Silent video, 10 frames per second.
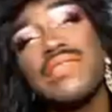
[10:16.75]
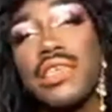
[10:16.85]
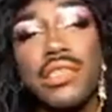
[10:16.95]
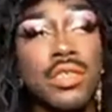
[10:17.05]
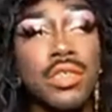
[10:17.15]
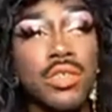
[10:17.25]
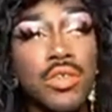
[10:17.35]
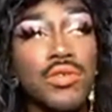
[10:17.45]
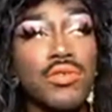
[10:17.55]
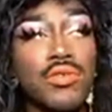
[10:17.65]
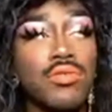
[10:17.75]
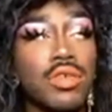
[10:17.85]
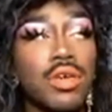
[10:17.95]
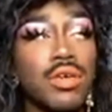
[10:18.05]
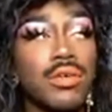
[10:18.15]
listen
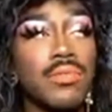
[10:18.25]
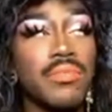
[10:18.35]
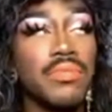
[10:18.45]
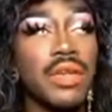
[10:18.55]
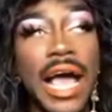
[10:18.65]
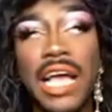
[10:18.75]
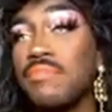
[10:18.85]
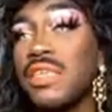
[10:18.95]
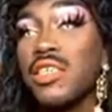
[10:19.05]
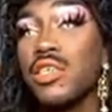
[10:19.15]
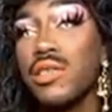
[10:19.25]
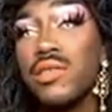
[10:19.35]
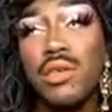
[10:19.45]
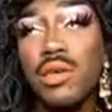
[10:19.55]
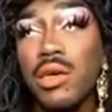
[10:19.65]
to your Black
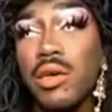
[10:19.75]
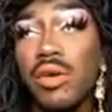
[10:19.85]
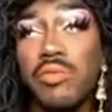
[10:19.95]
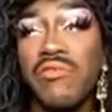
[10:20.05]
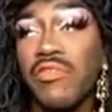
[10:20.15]
peers.